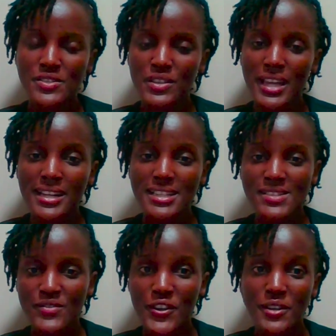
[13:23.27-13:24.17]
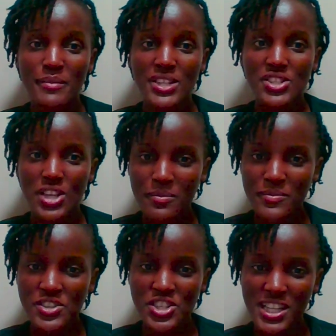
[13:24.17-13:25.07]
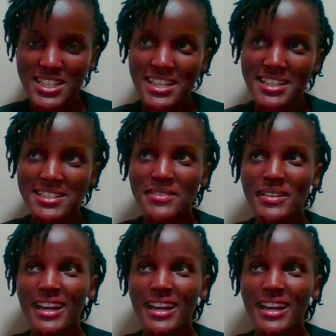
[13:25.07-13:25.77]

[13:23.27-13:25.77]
So that is very much appreciated.